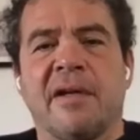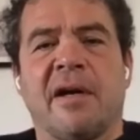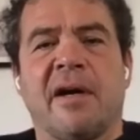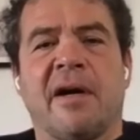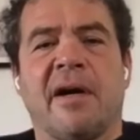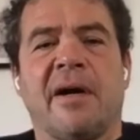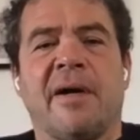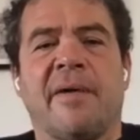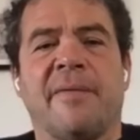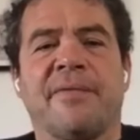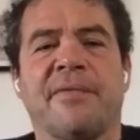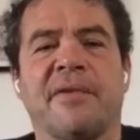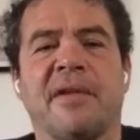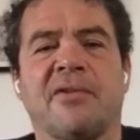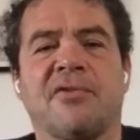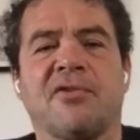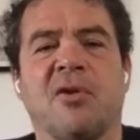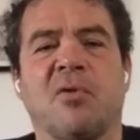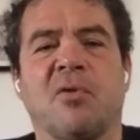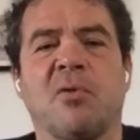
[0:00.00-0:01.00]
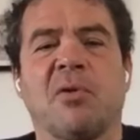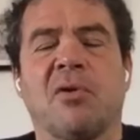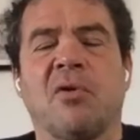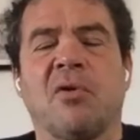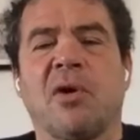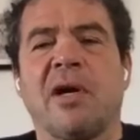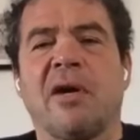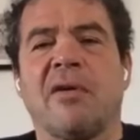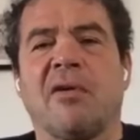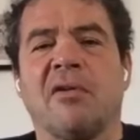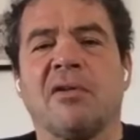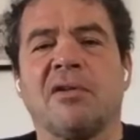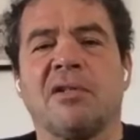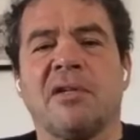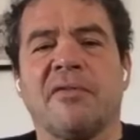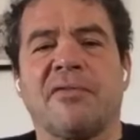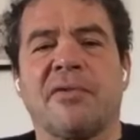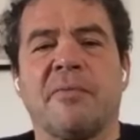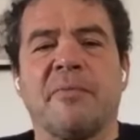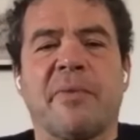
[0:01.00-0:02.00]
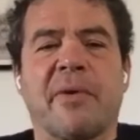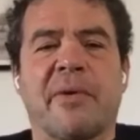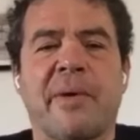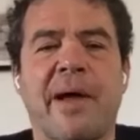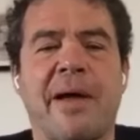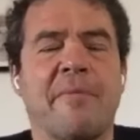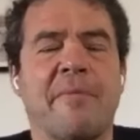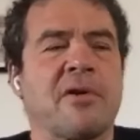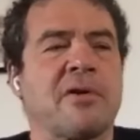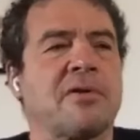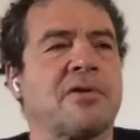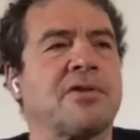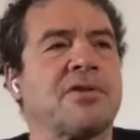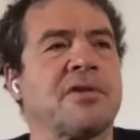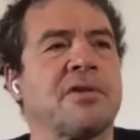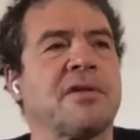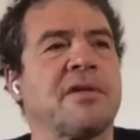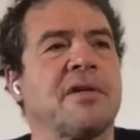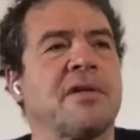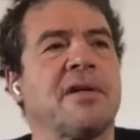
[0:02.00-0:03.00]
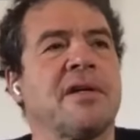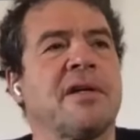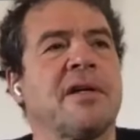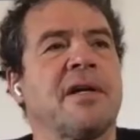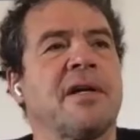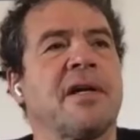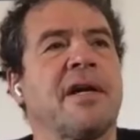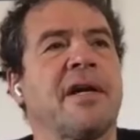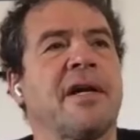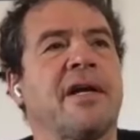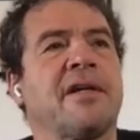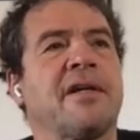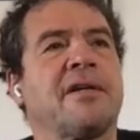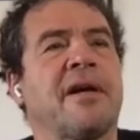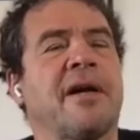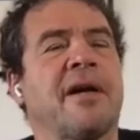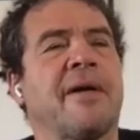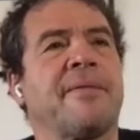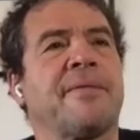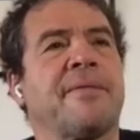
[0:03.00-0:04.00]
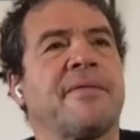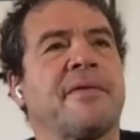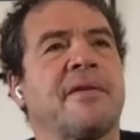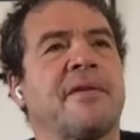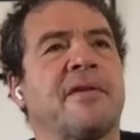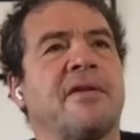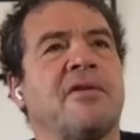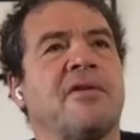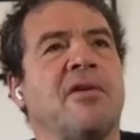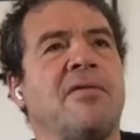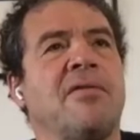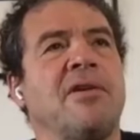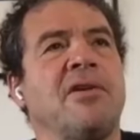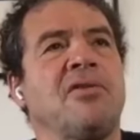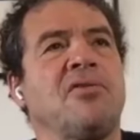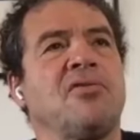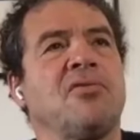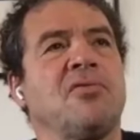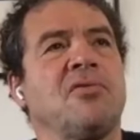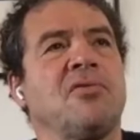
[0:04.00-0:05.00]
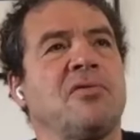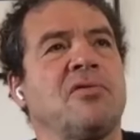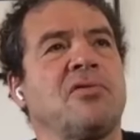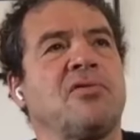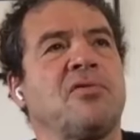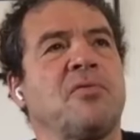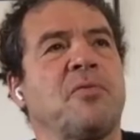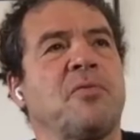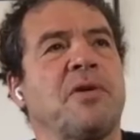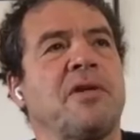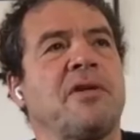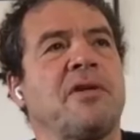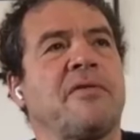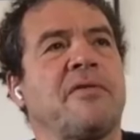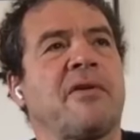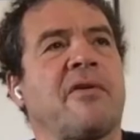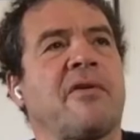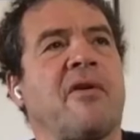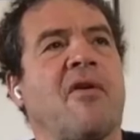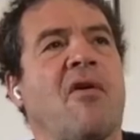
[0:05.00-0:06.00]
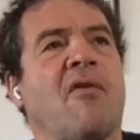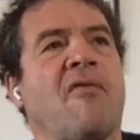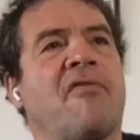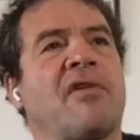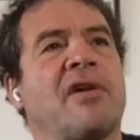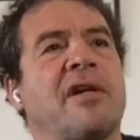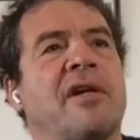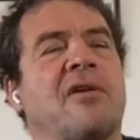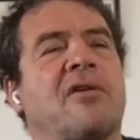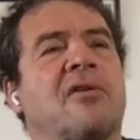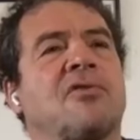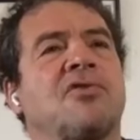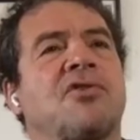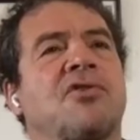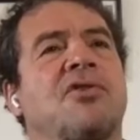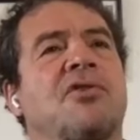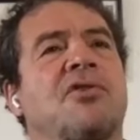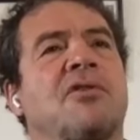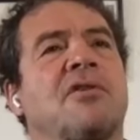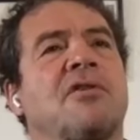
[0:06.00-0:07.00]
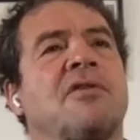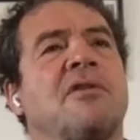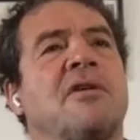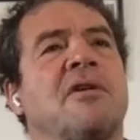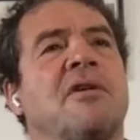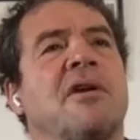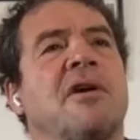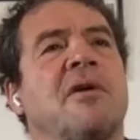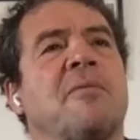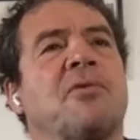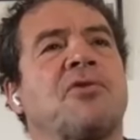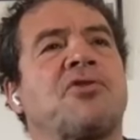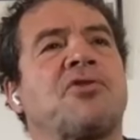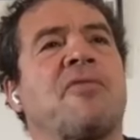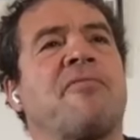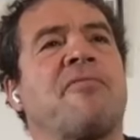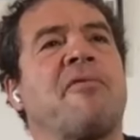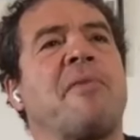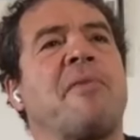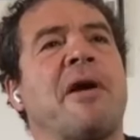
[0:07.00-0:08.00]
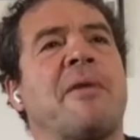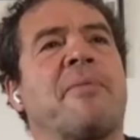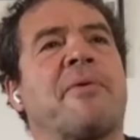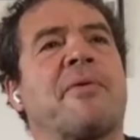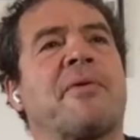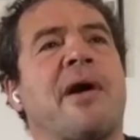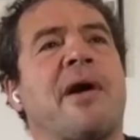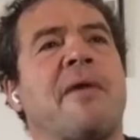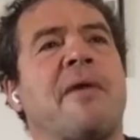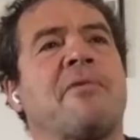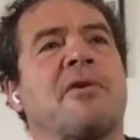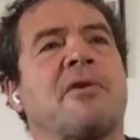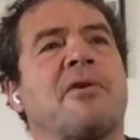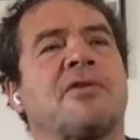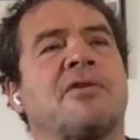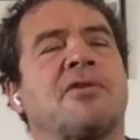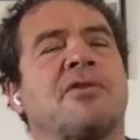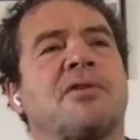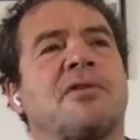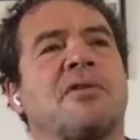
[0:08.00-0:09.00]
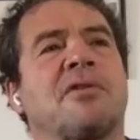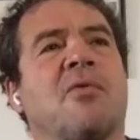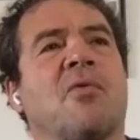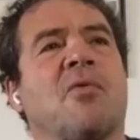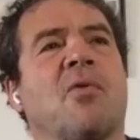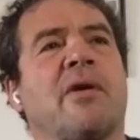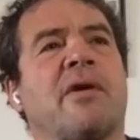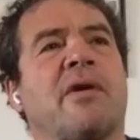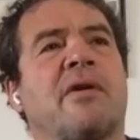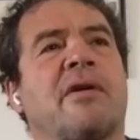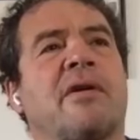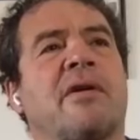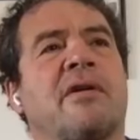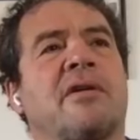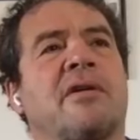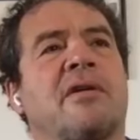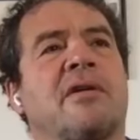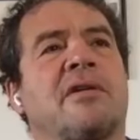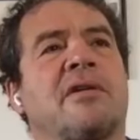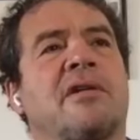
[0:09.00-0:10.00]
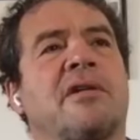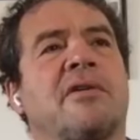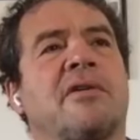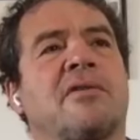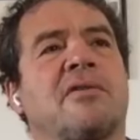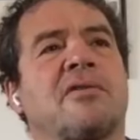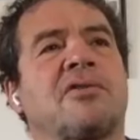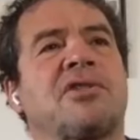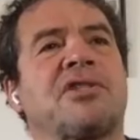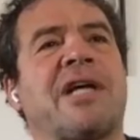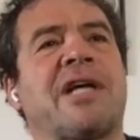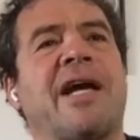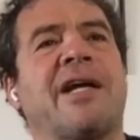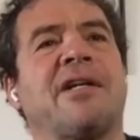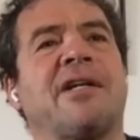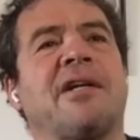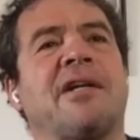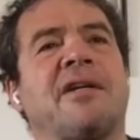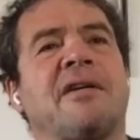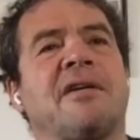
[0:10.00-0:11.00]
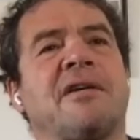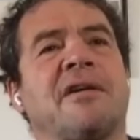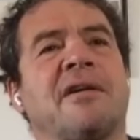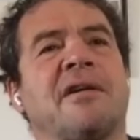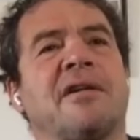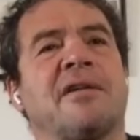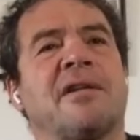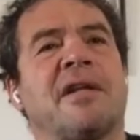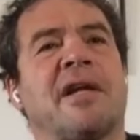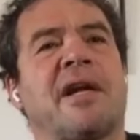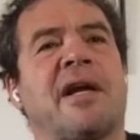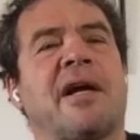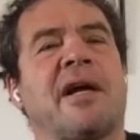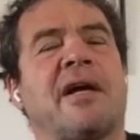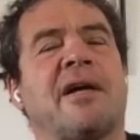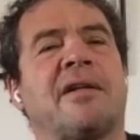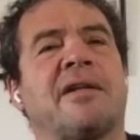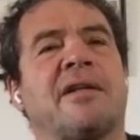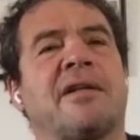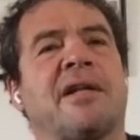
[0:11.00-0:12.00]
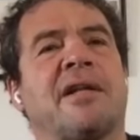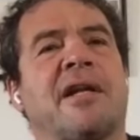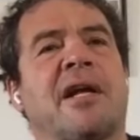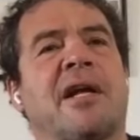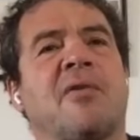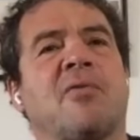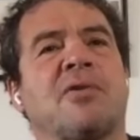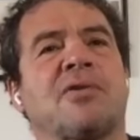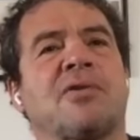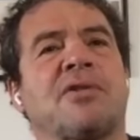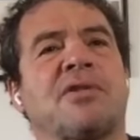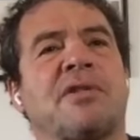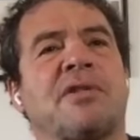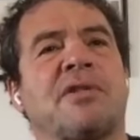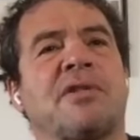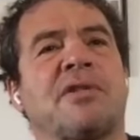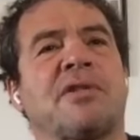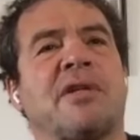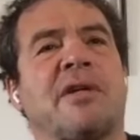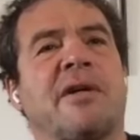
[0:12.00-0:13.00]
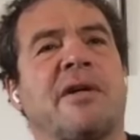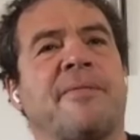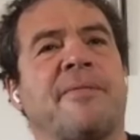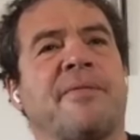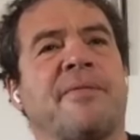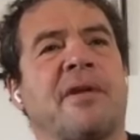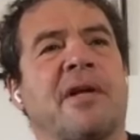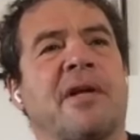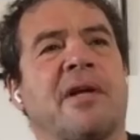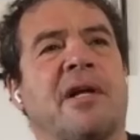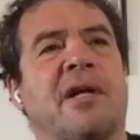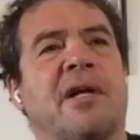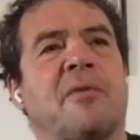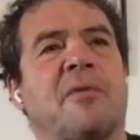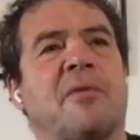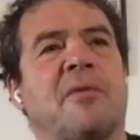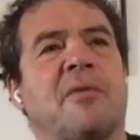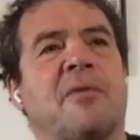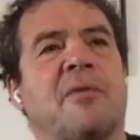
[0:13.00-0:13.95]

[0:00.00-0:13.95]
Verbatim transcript: Um, so we'll look at all the different parameters, and um, nothing to to be overly concerned, but some of my parameters were you know signing that I that I was um, a little bit